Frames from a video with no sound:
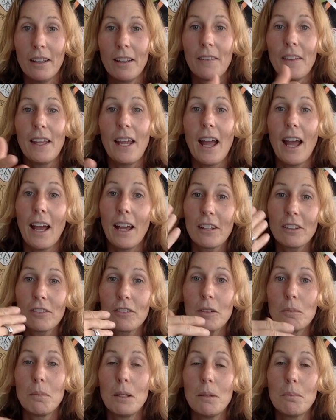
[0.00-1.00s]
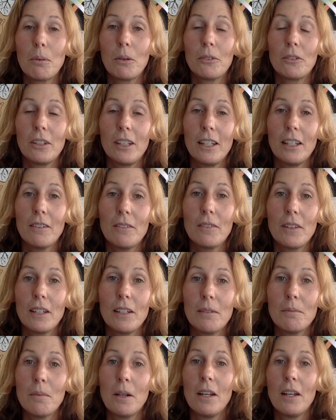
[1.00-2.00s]
They ask for people to give
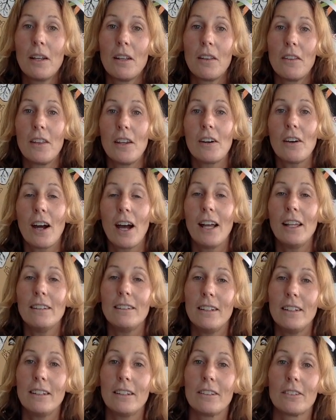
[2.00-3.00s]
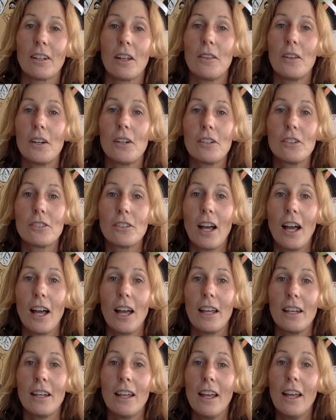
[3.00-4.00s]
them their ideas on their
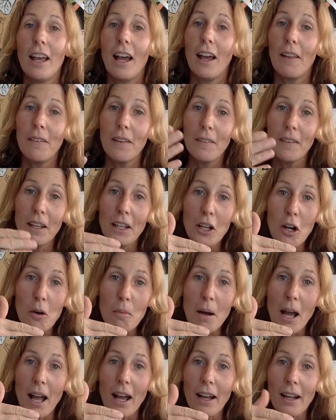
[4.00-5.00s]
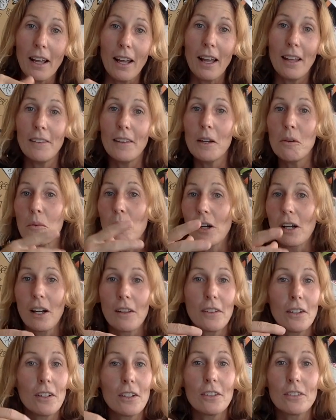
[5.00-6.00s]
design, and then they go back and they work
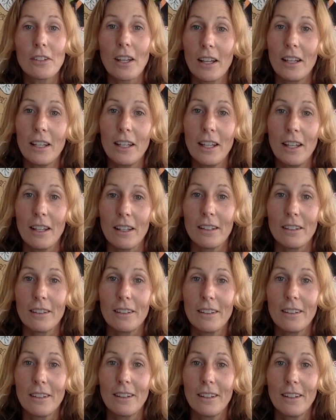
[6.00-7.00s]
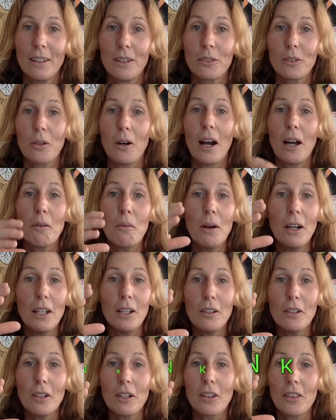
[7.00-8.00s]
on their design again. So I want
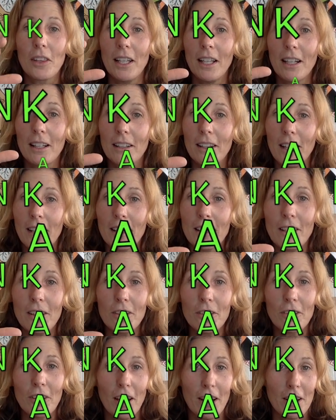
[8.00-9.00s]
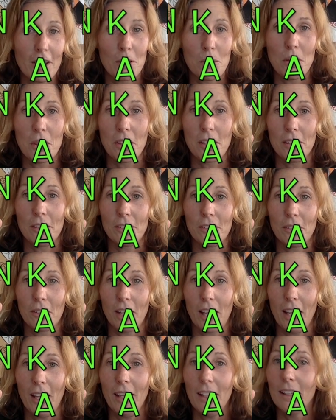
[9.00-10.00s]
you to think like a designer with this,
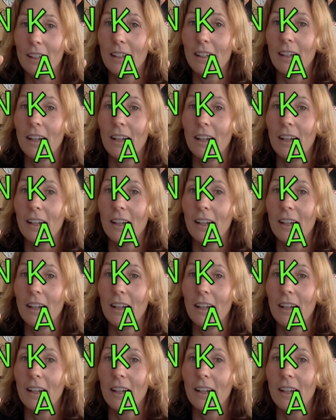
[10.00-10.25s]
okay?